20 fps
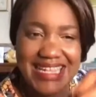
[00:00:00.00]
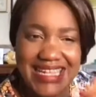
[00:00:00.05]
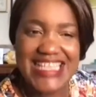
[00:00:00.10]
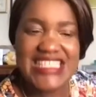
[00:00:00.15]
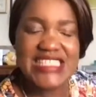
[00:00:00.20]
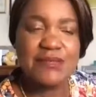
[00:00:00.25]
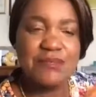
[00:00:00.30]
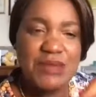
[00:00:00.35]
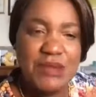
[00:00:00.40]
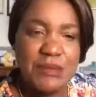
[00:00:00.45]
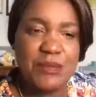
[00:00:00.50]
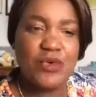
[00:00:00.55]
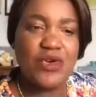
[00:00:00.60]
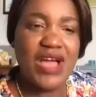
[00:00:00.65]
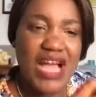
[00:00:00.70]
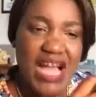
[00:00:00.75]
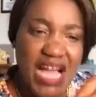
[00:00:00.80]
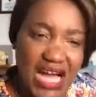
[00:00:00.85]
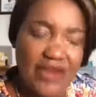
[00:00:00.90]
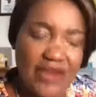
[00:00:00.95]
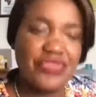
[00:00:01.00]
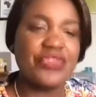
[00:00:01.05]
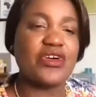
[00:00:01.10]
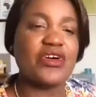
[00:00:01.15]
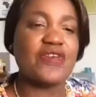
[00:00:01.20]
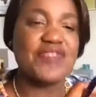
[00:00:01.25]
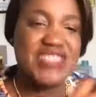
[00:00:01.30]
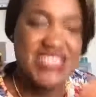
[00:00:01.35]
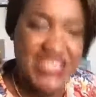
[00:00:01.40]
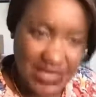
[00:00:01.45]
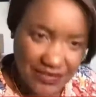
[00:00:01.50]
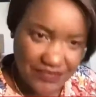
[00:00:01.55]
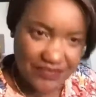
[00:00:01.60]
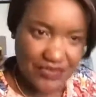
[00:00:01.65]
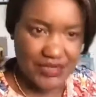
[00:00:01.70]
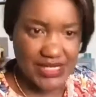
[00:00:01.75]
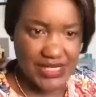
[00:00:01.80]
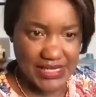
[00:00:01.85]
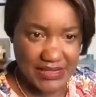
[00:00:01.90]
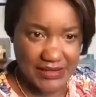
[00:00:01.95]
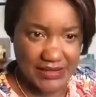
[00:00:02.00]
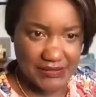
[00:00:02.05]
less people out of suffering.